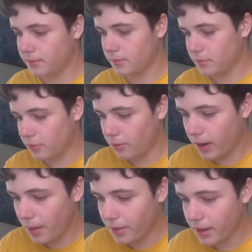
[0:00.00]
what
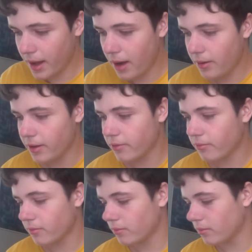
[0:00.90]
happens now is
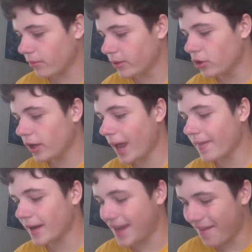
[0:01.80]
we look at
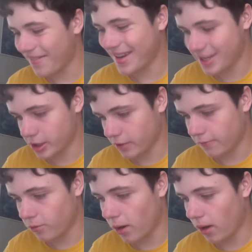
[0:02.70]
the definition of
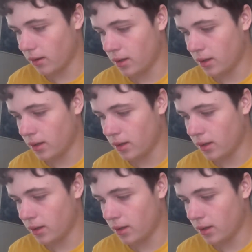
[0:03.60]
qual.